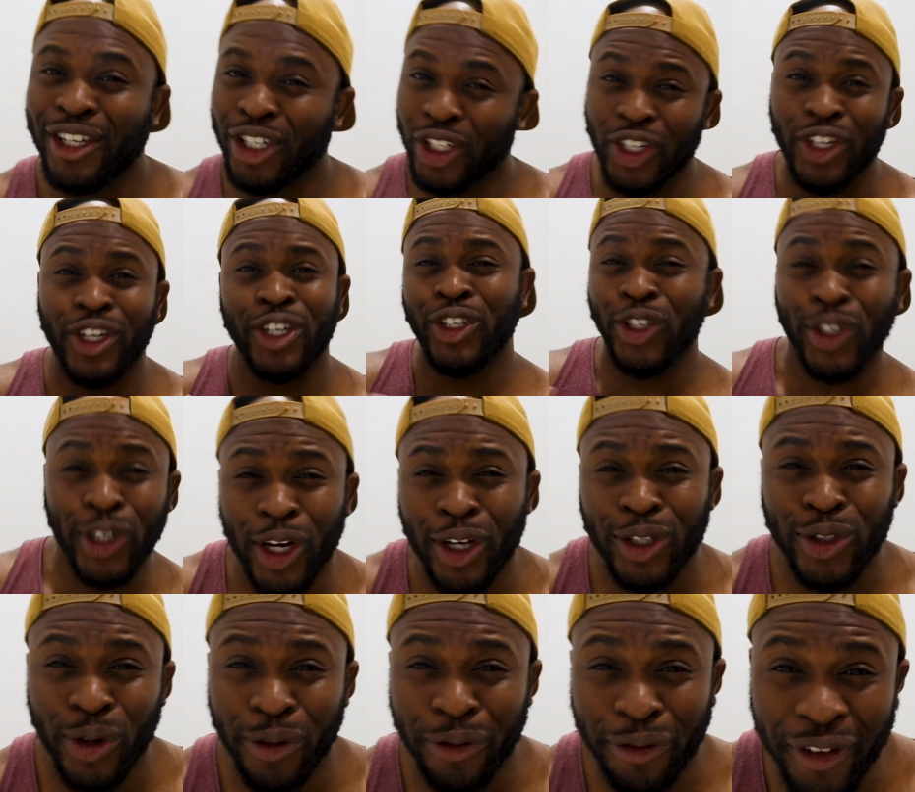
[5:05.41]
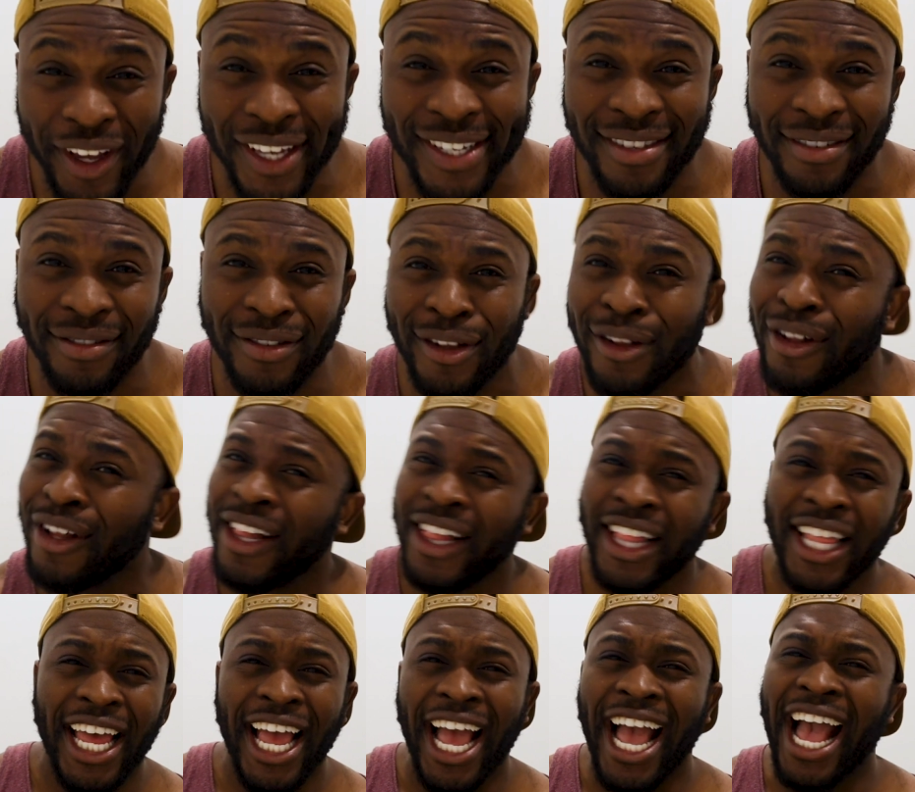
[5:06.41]
You know, you go to a festival,
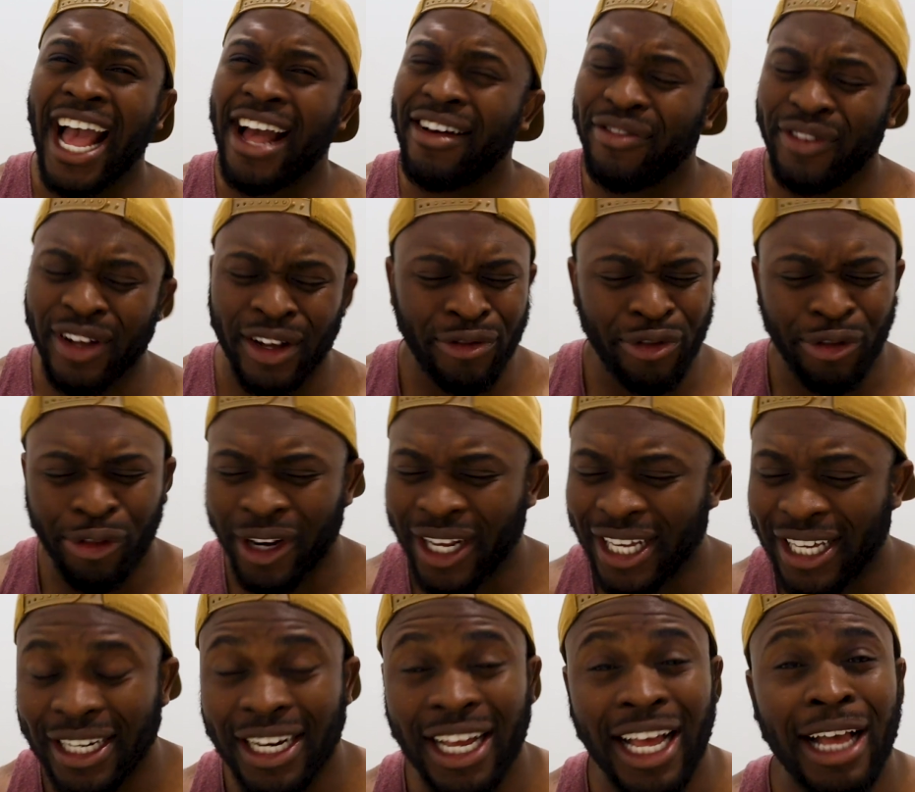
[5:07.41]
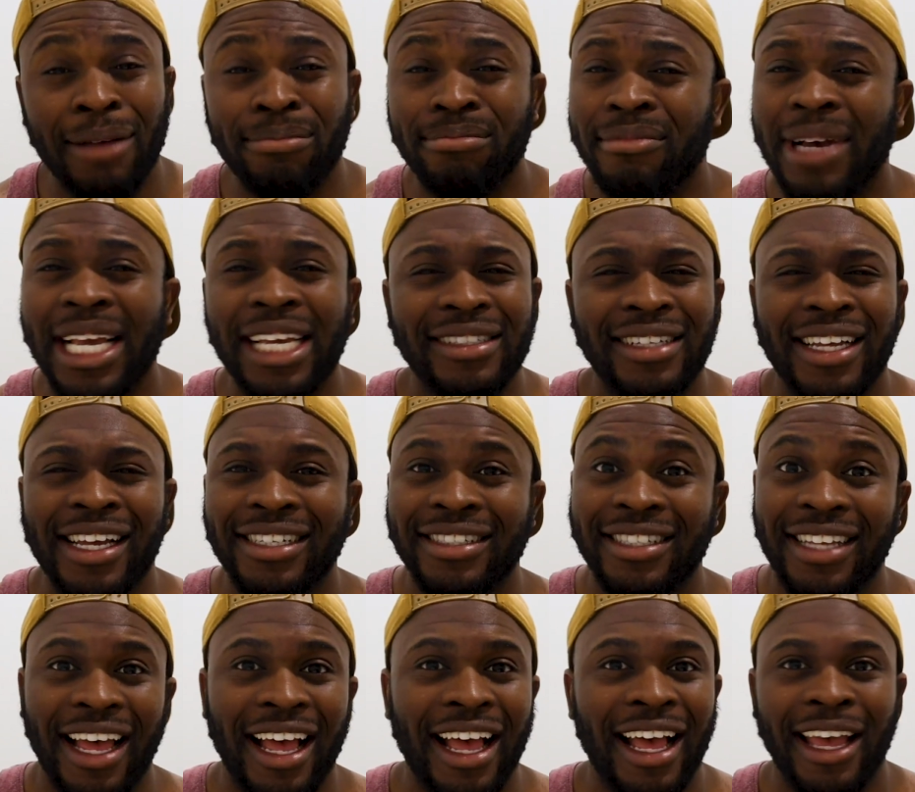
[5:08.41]
have a freaking amazing
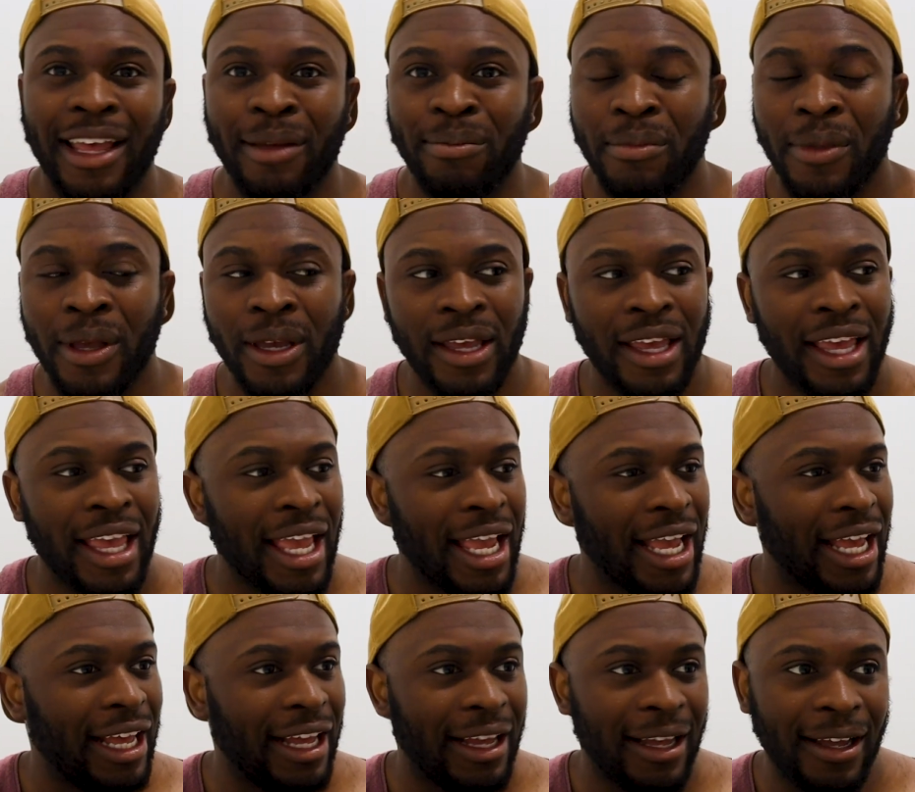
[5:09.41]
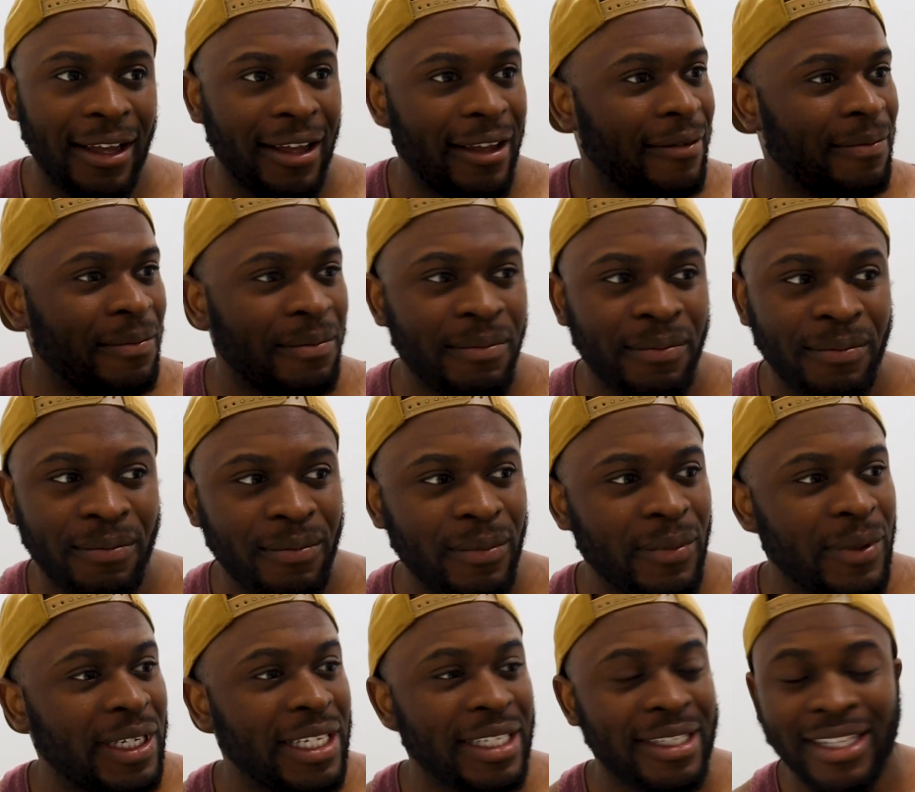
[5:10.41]
time,
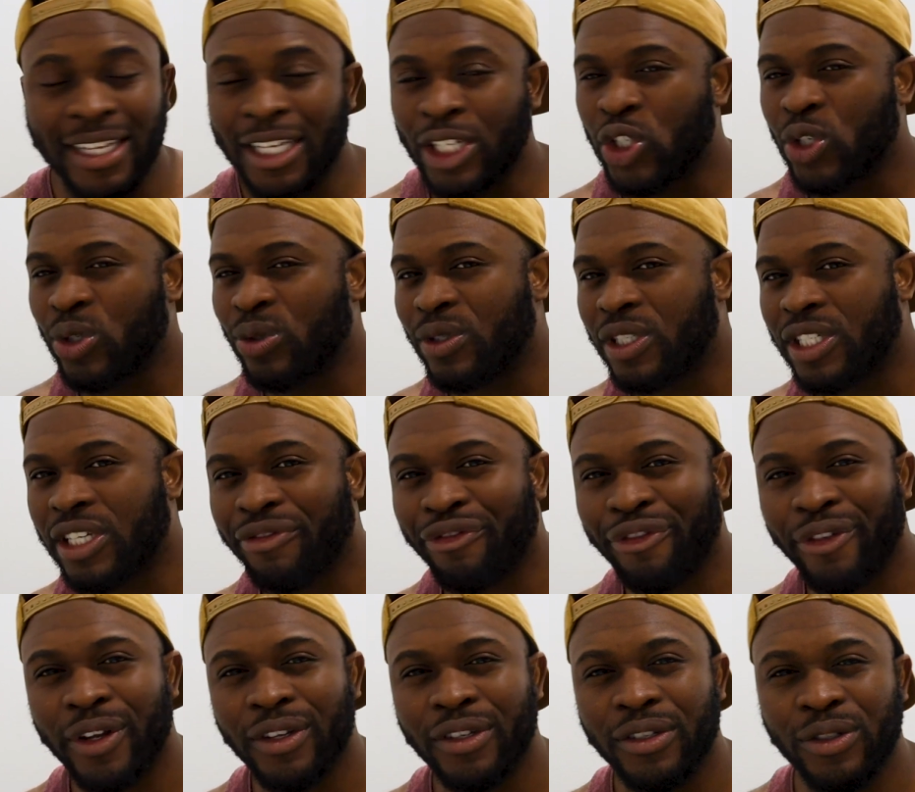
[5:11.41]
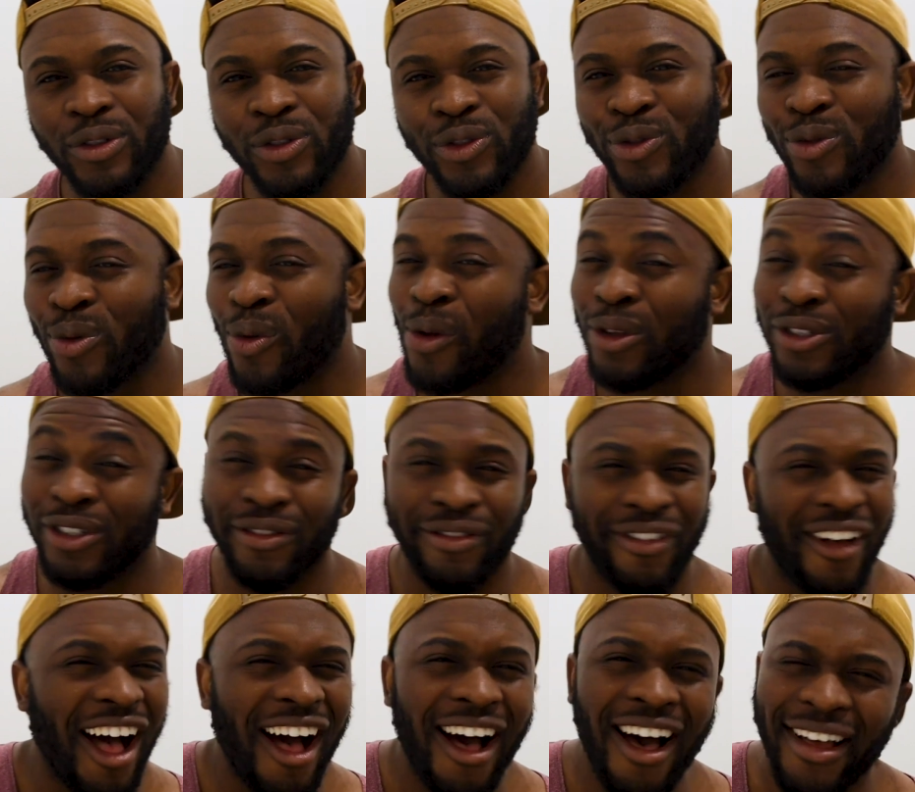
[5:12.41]
listening to different sorts
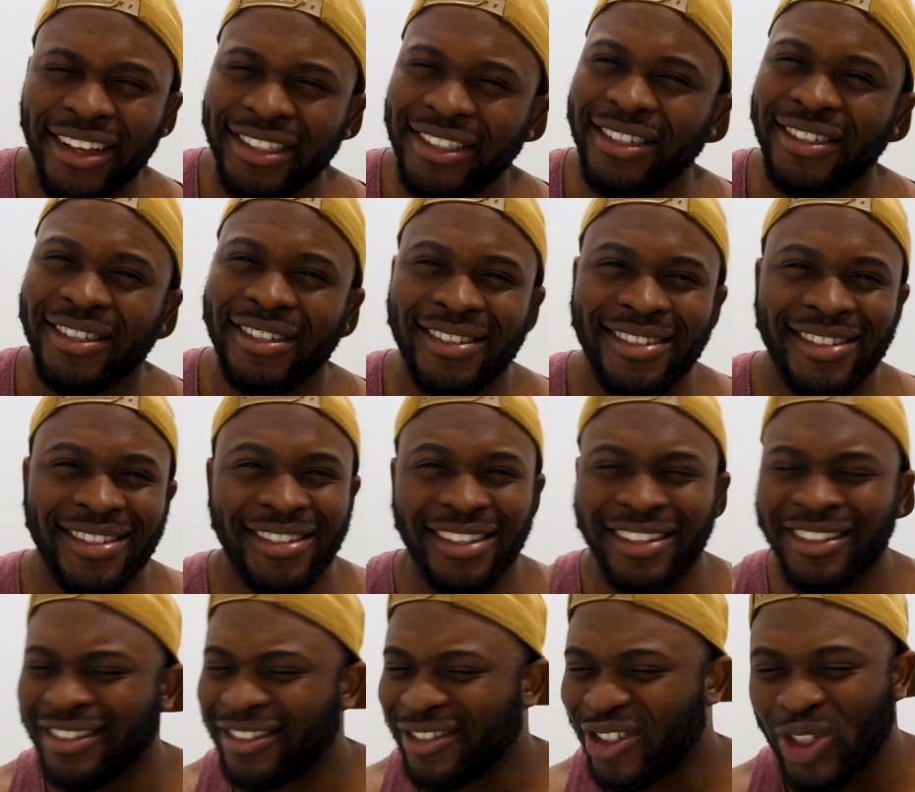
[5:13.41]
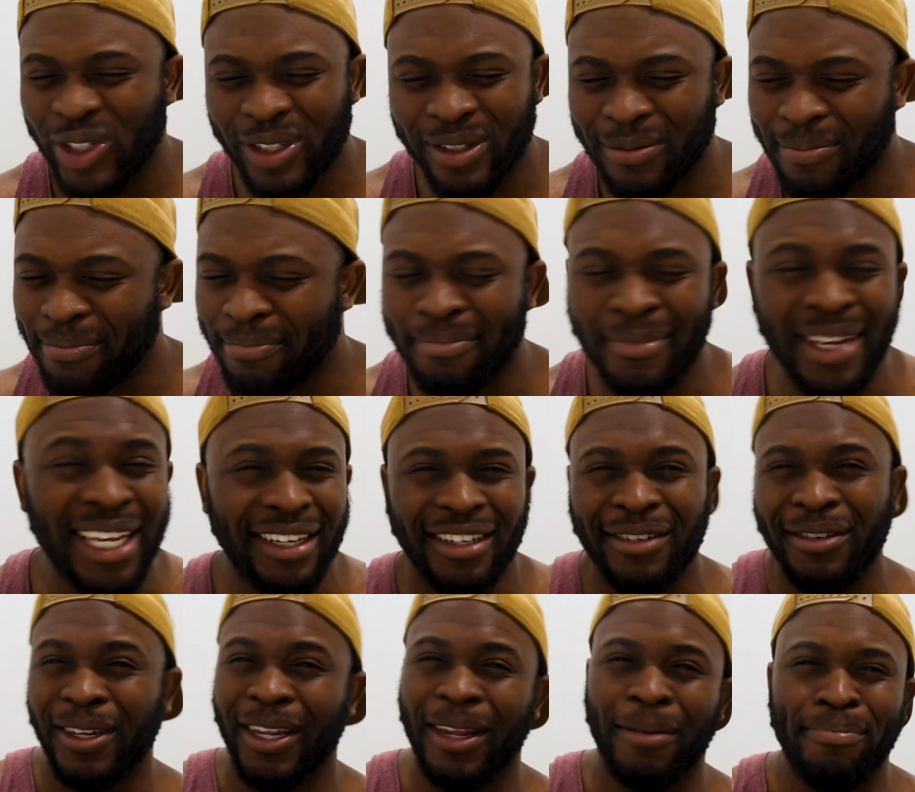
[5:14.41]
of artists and just
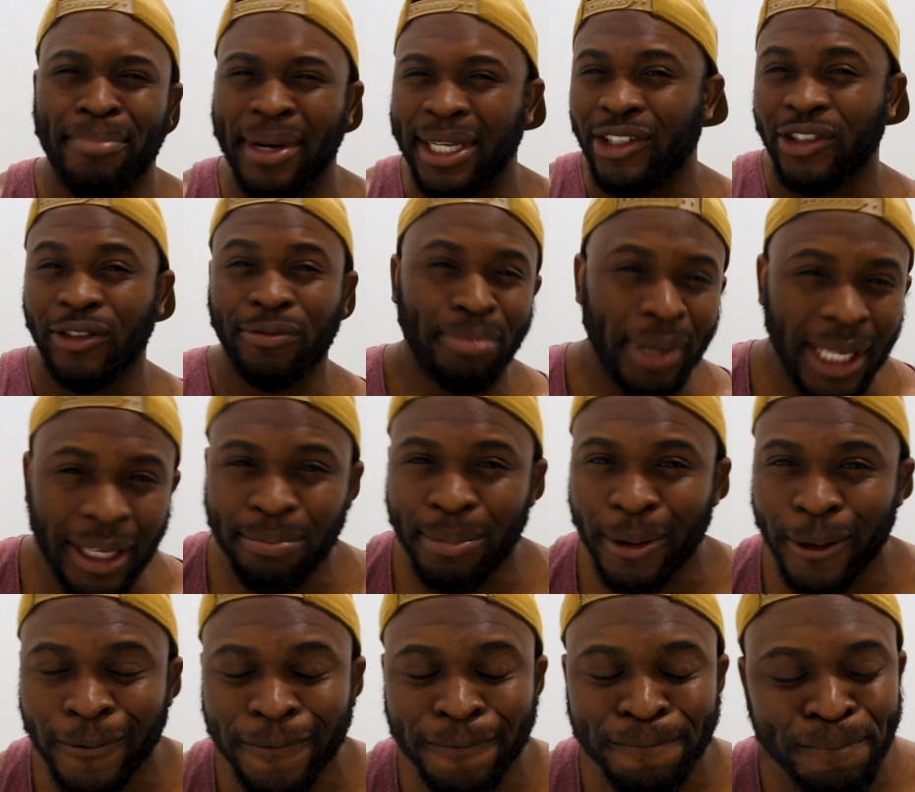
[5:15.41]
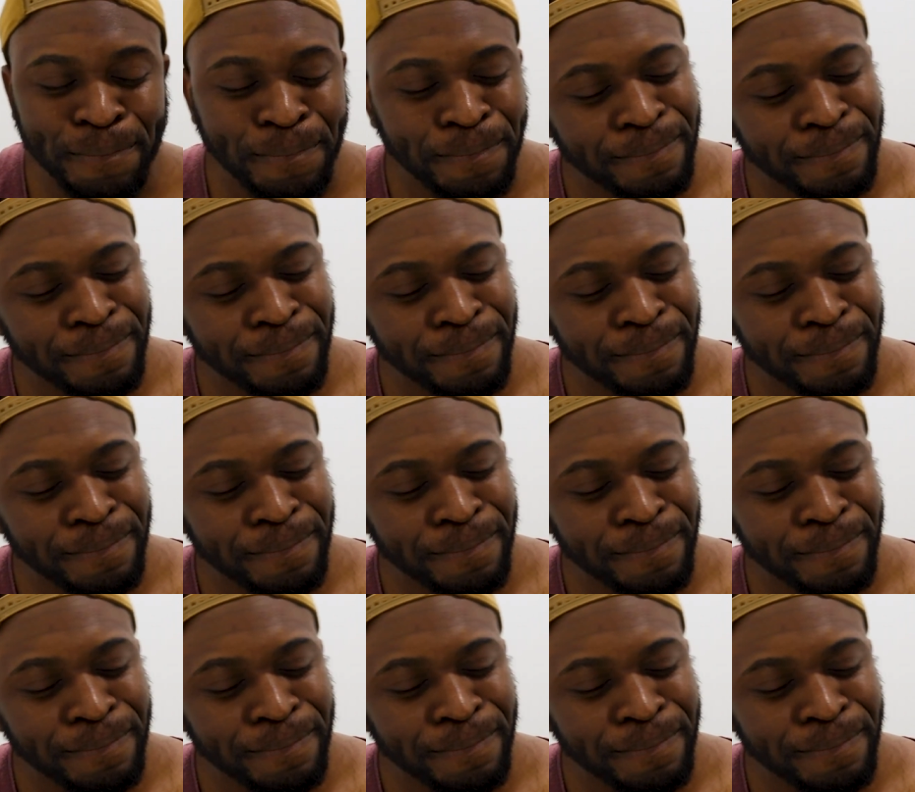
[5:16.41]
meet a bunch of people.